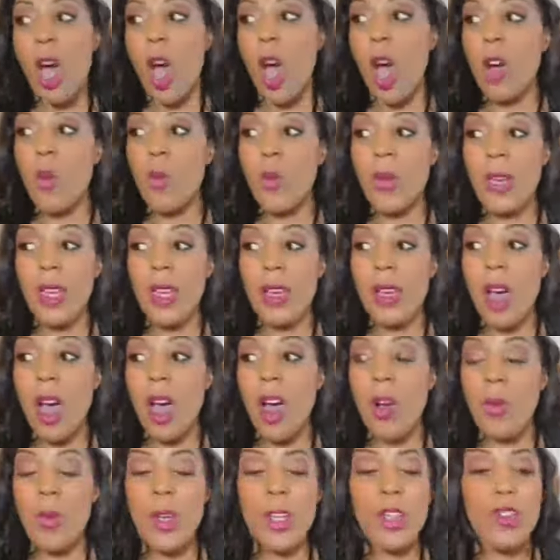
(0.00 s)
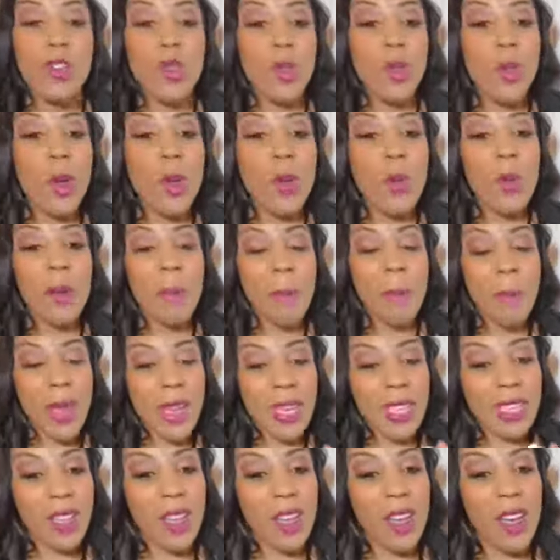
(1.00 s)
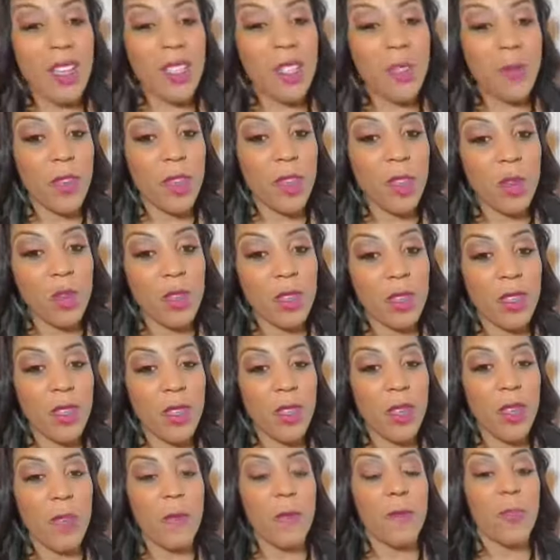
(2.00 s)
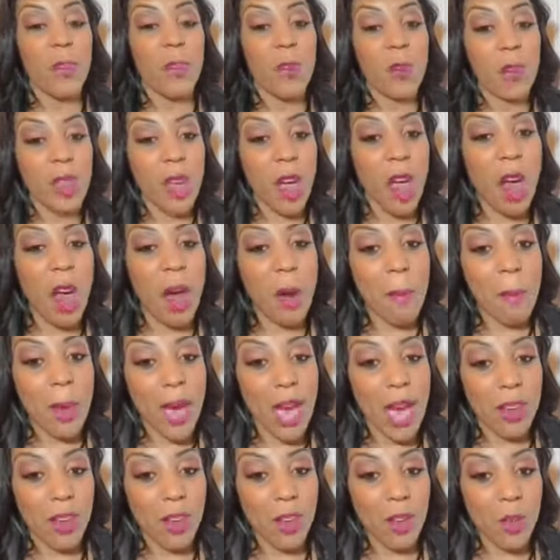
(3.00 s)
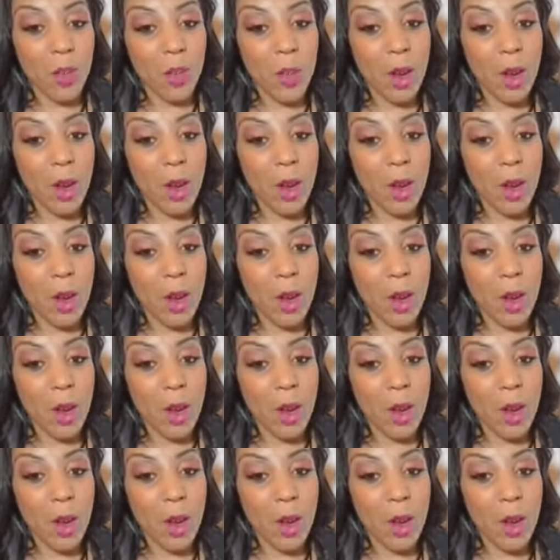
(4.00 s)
Are we are we doing what makes us feel good and fueling our body,